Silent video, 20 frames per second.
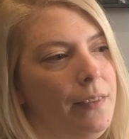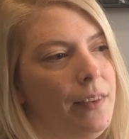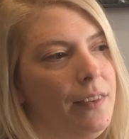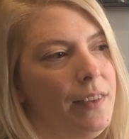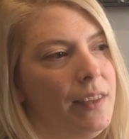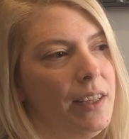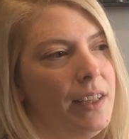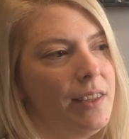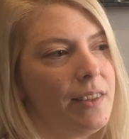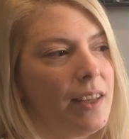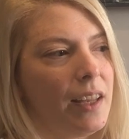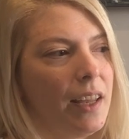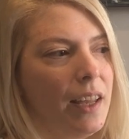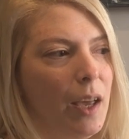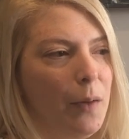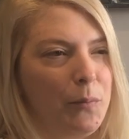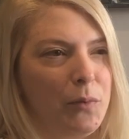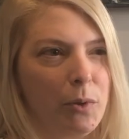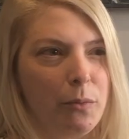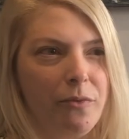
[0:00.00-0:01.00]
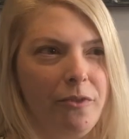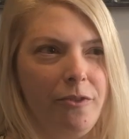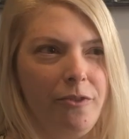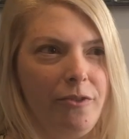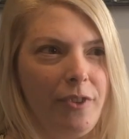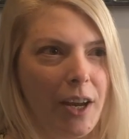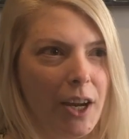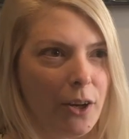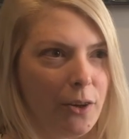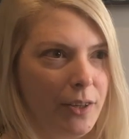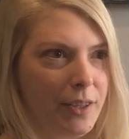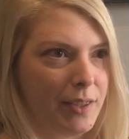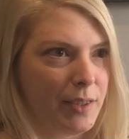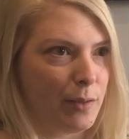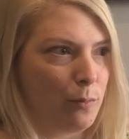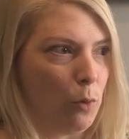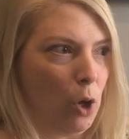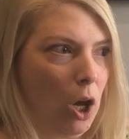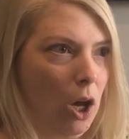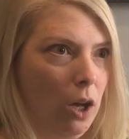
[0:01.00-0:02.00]
the thing is, I kept them very
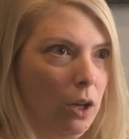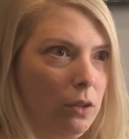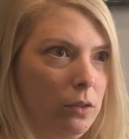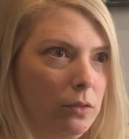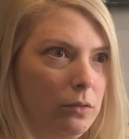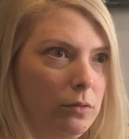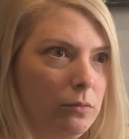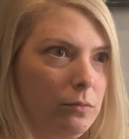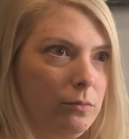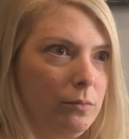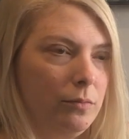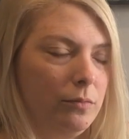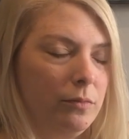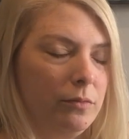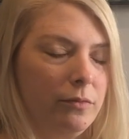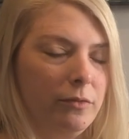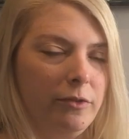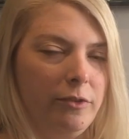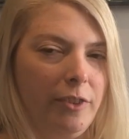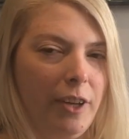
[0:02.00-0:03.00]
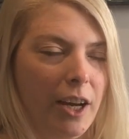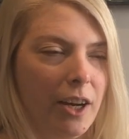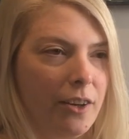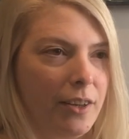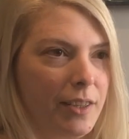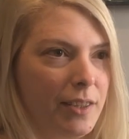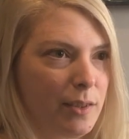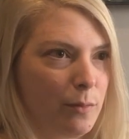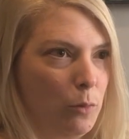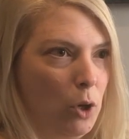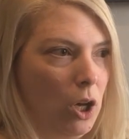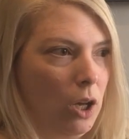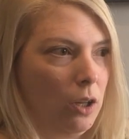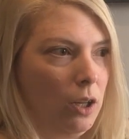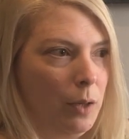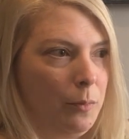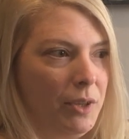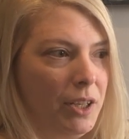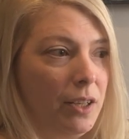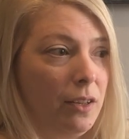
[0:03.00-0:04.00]
small, very small.
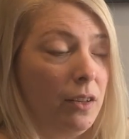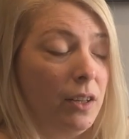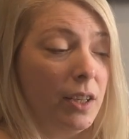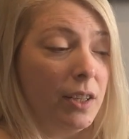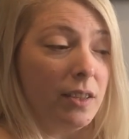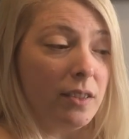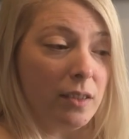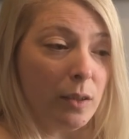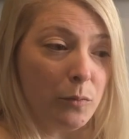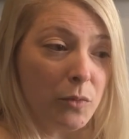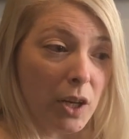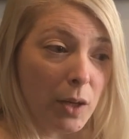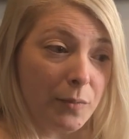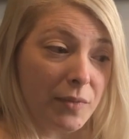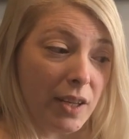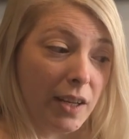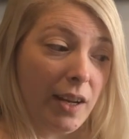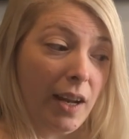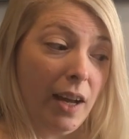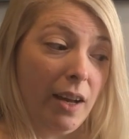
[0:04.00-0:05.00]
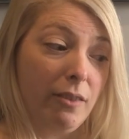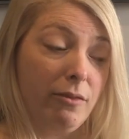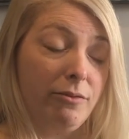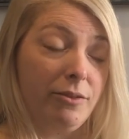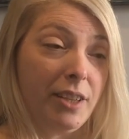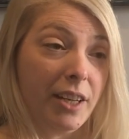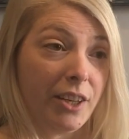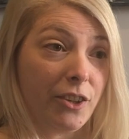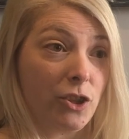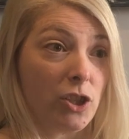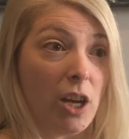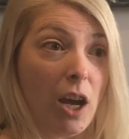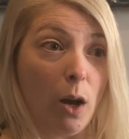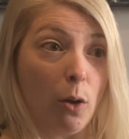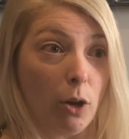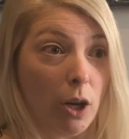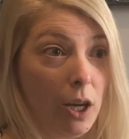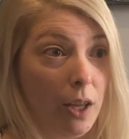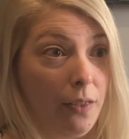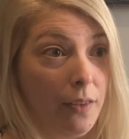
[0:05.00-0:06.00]
I mean, sometimes I'd take a
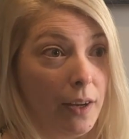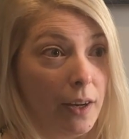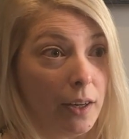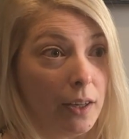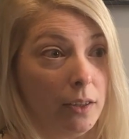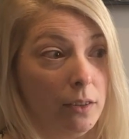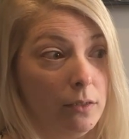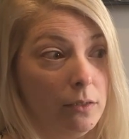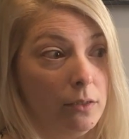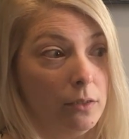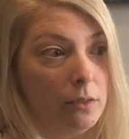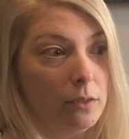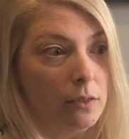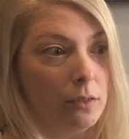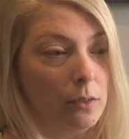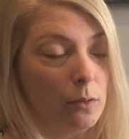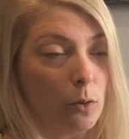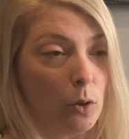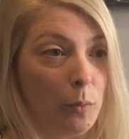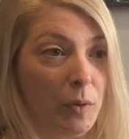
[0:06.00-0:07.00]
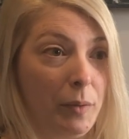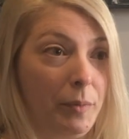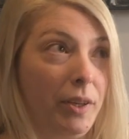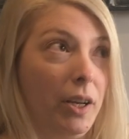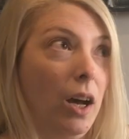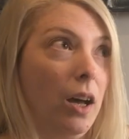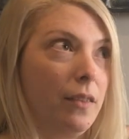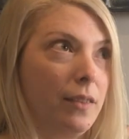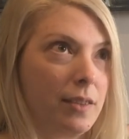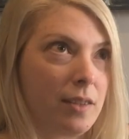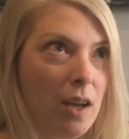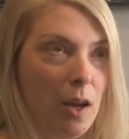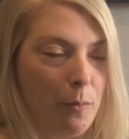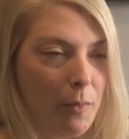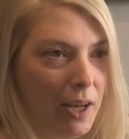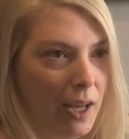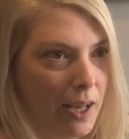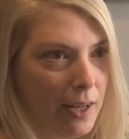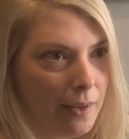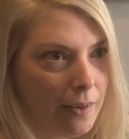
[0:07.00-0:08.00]
shower on there, or maybe all the time
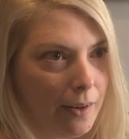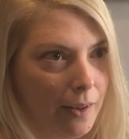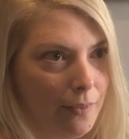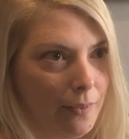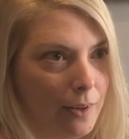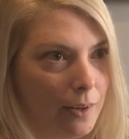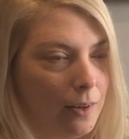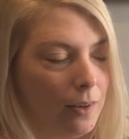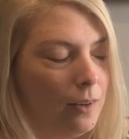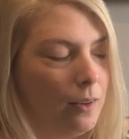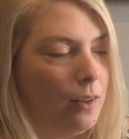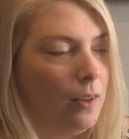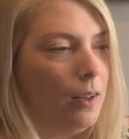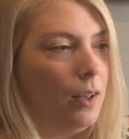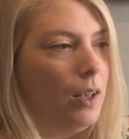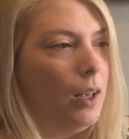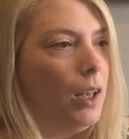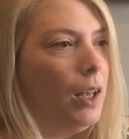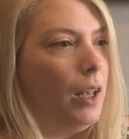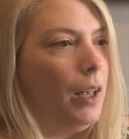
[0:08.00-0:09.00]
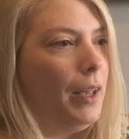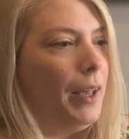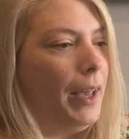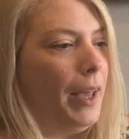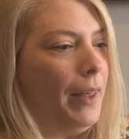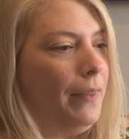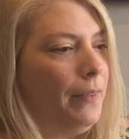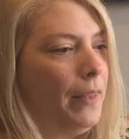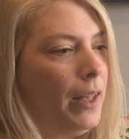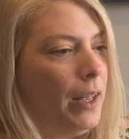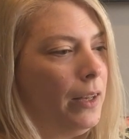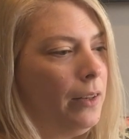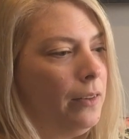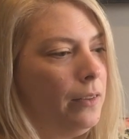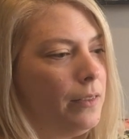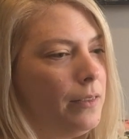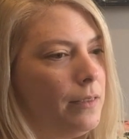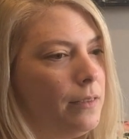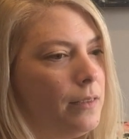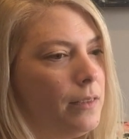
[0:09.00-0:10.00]
I had it on there. And
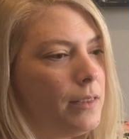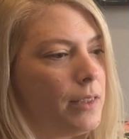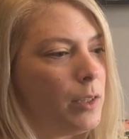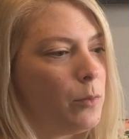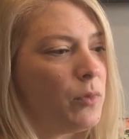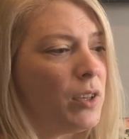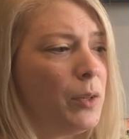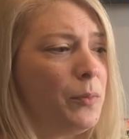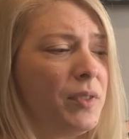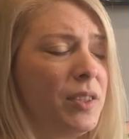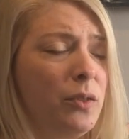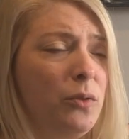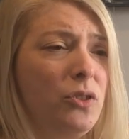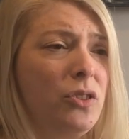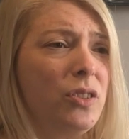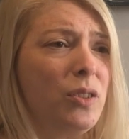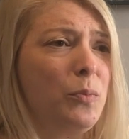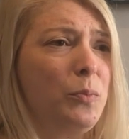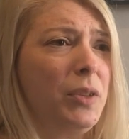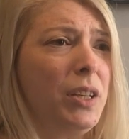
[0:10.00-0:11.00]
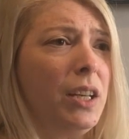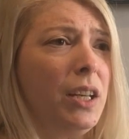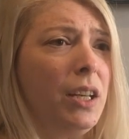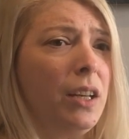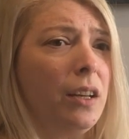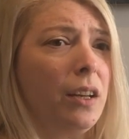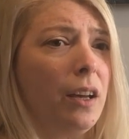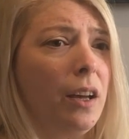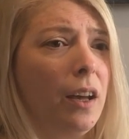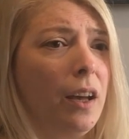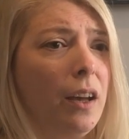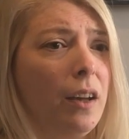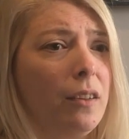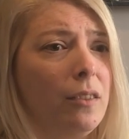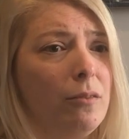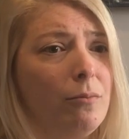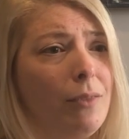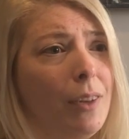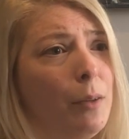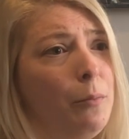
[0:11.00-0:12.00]
then sometimes it'd just be,
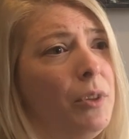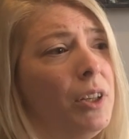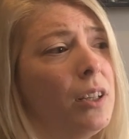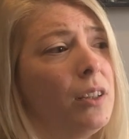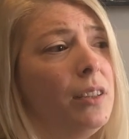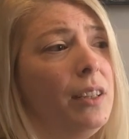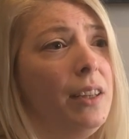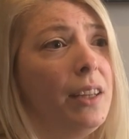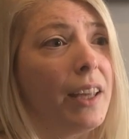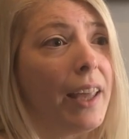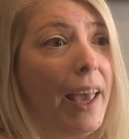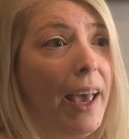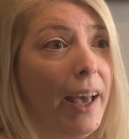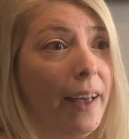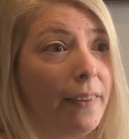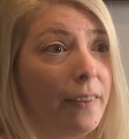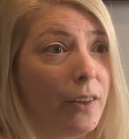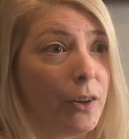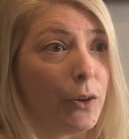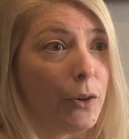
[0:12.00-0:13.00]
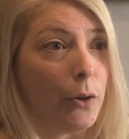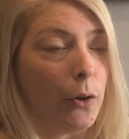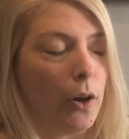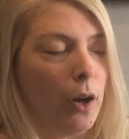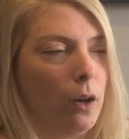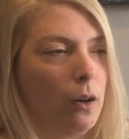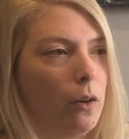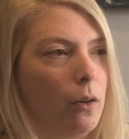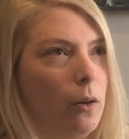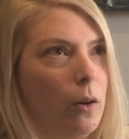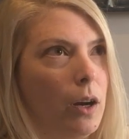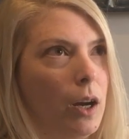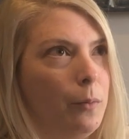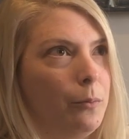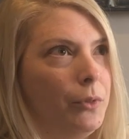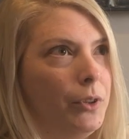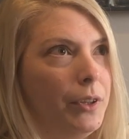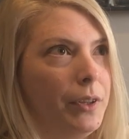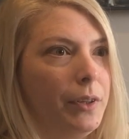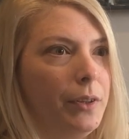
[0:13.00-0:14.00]
I'm gonna clean the cat litter, or
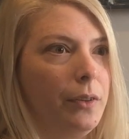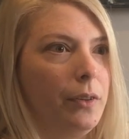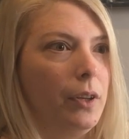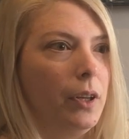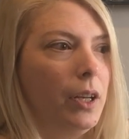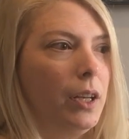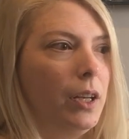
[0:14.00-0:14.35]
I'm gonna